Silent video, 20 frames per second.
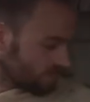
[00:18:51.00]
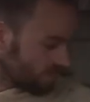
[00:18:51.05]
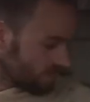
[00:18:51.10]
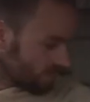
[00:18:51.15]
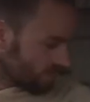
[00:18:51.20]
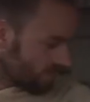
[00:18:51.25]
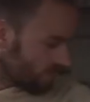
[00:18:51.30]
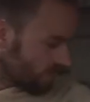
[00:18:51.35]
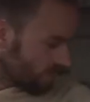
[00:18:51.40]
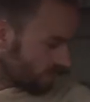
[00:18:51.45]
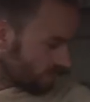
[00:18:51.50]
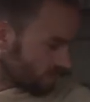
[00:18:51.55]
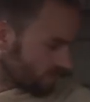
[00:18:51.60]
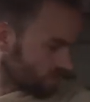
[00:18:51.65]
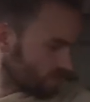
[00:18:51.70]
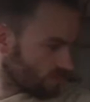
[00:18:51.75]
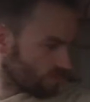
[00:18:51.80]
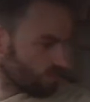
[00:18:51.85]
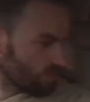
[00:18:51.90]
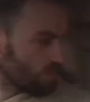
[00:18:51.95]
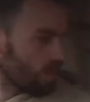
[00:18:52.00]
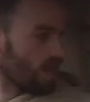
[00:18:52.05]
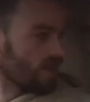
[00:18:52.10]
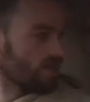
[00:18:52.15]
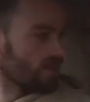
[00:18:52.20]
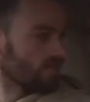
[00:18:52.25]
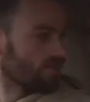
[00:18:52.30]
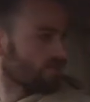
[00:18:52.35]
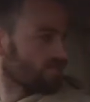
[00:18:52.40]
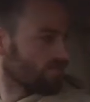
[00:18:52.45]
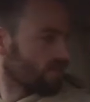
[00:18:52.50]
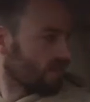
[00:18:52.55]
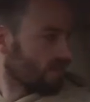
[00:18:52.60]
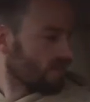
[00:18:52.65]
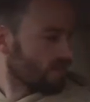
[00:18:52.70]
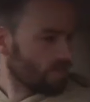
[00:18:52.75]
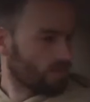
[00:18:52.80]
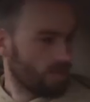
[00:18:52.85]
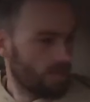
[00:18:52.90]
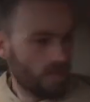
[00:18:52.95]
the interior seems to be wearing
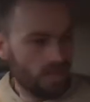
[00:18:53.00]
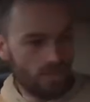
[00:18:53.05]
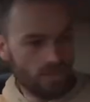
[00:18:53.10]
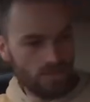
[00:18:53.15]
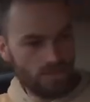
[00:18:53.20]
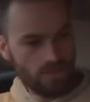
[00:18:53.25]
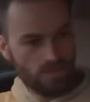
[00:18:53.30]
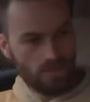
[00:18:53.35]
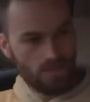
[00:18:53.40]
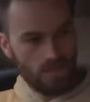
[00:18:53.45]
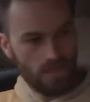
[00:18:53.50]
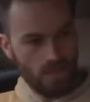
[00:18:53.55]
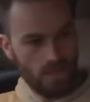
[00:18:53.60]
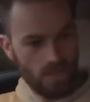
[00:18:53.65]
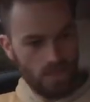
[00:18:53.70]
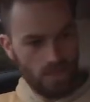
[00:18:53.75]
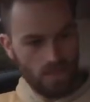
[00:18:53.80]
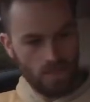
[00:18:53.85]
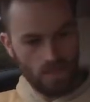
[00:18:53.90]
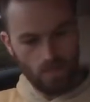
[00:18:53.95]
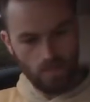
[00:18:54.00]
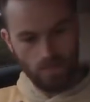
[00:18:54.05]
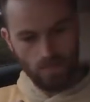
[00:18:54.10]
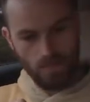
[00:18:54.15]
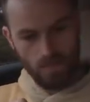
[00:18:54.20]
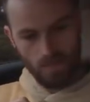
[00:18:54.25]
very well. A